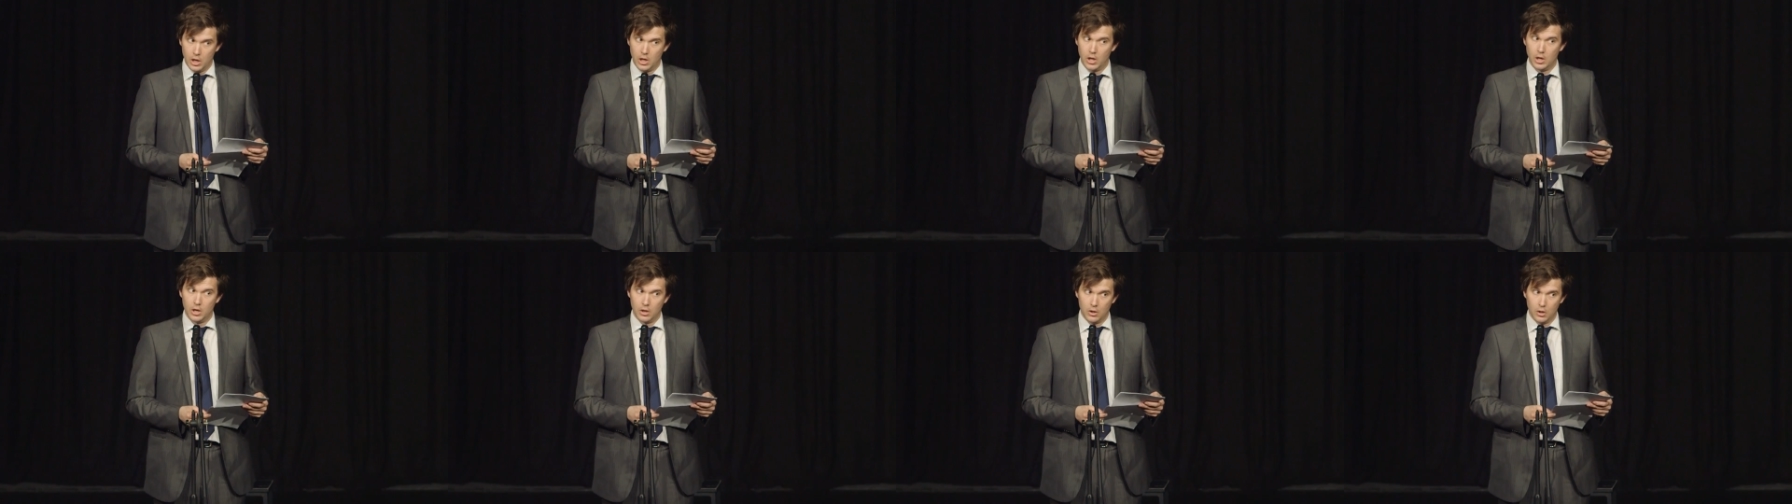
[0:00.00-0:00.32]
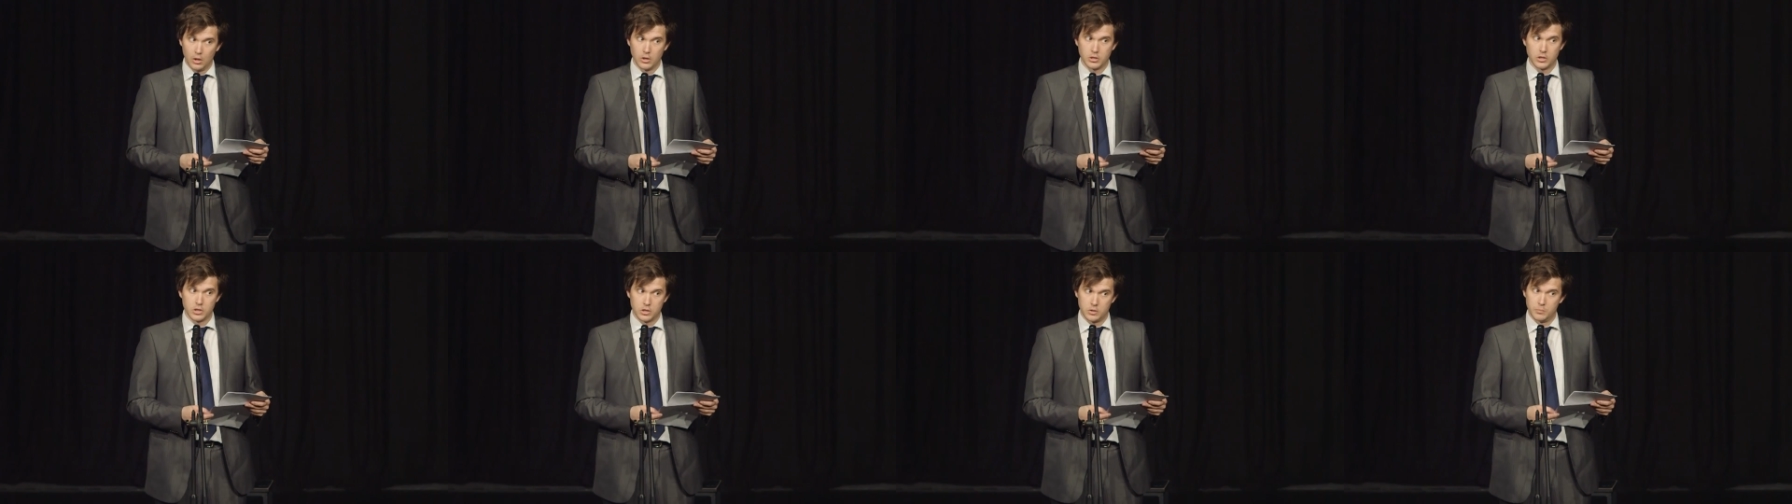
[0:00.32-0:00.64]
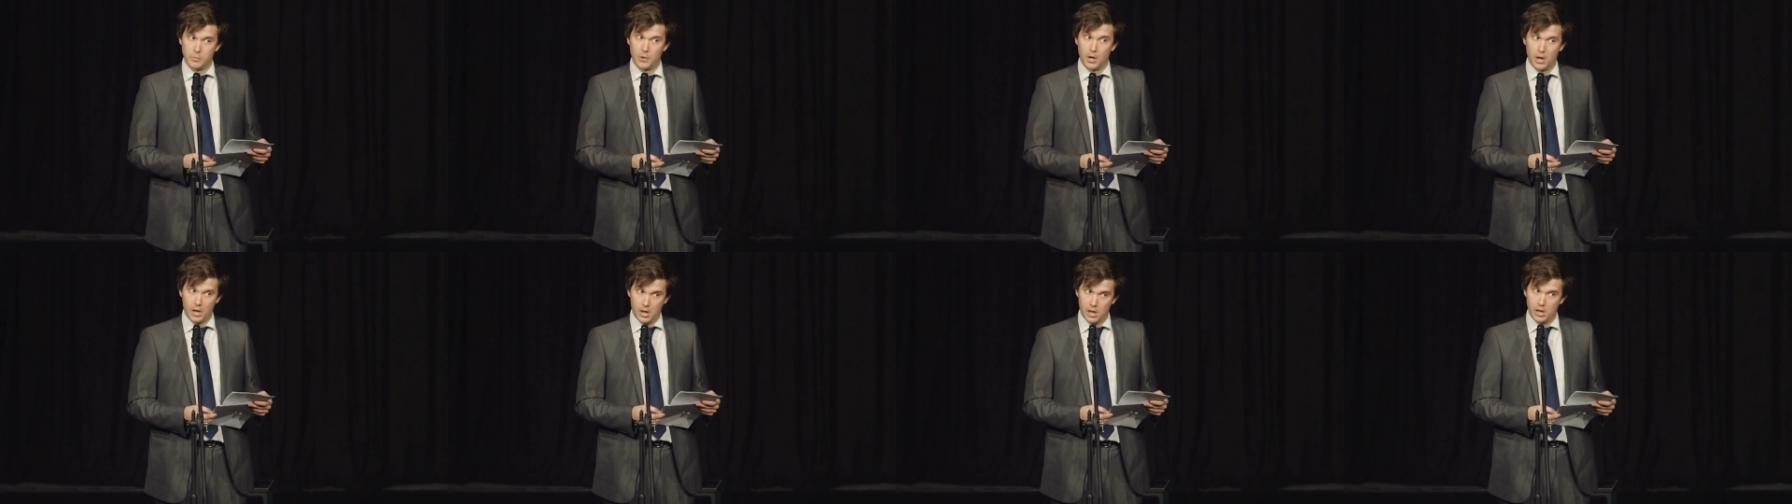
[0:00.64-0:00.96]
they
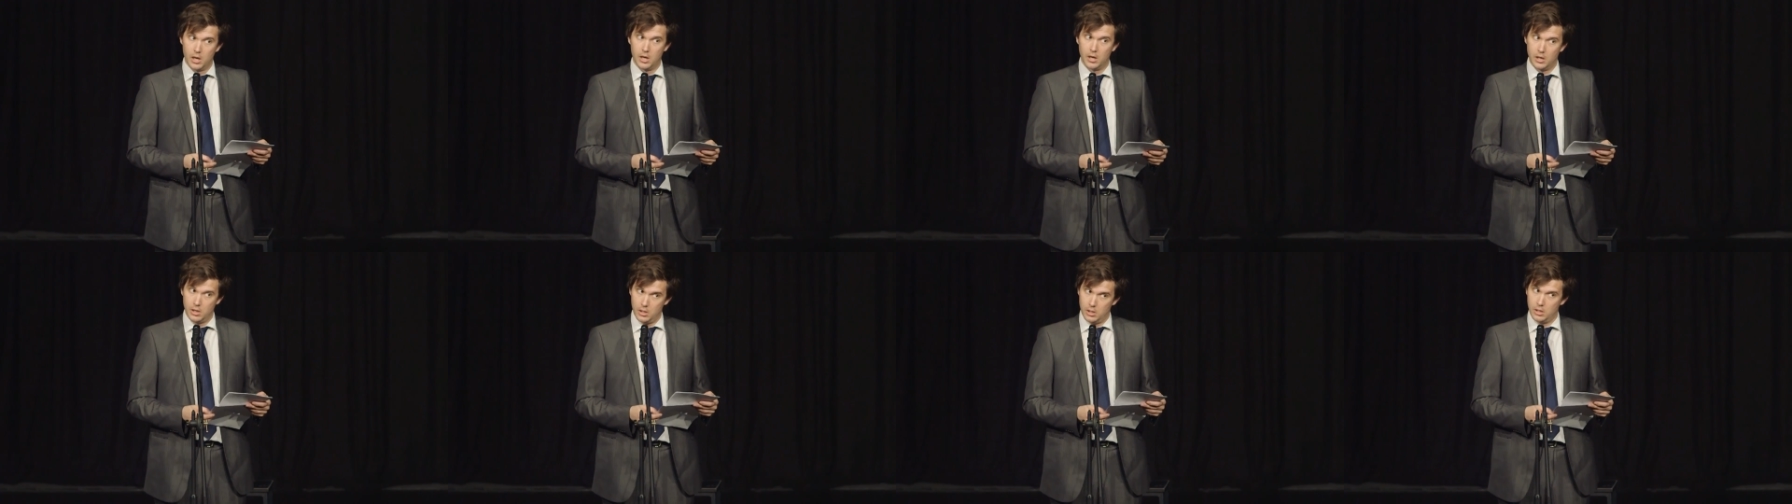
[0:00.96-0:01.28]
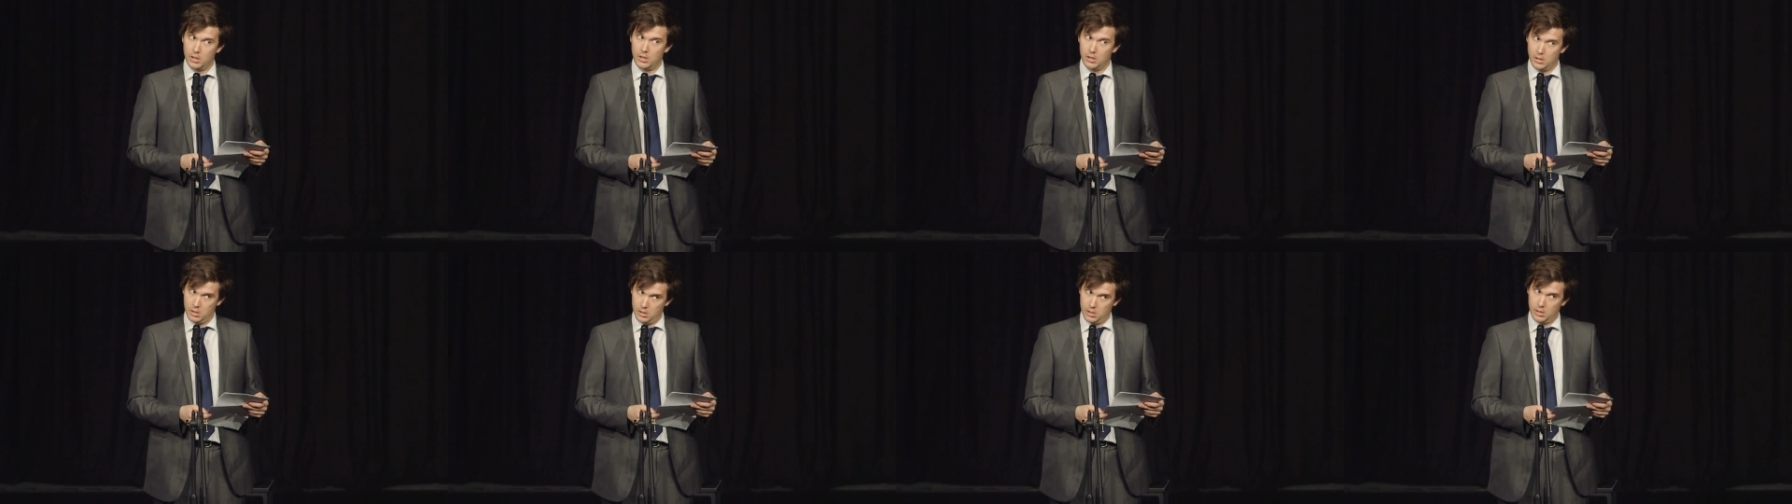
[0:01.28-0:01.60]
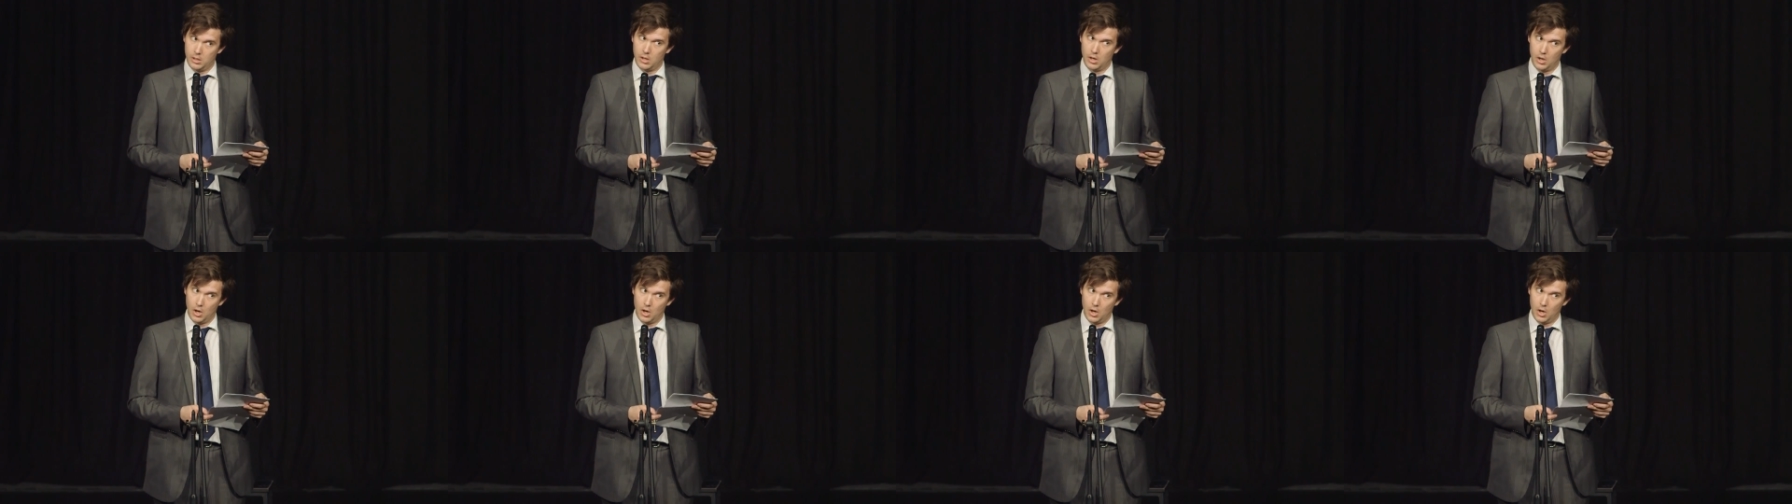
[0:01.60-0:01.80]
lost by